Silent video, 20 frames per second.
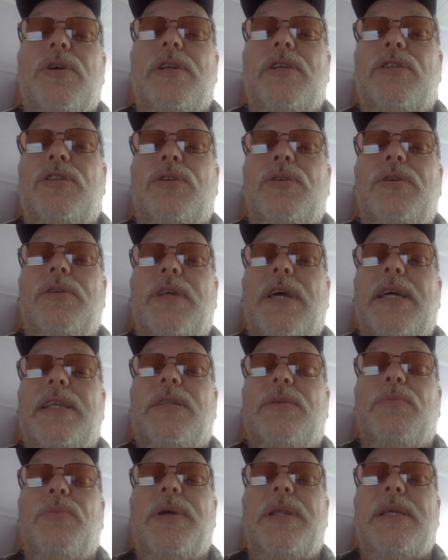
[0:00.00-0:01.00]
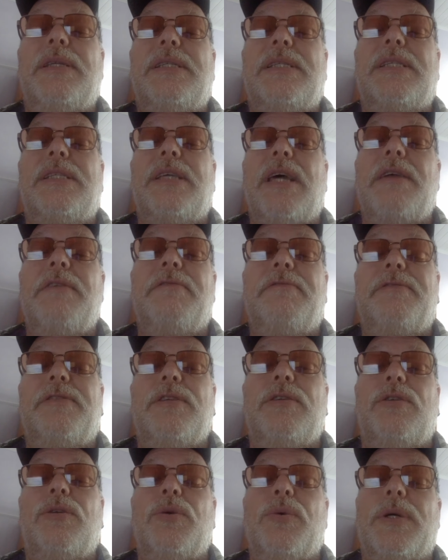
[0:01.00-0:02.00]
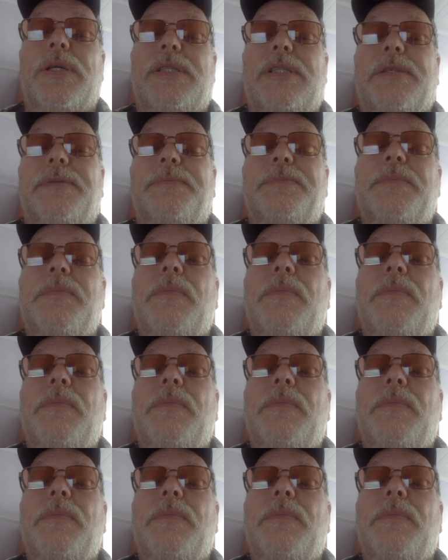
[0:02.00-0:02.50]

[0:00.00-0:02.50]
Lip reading: you've got to do that when it's safe to do it.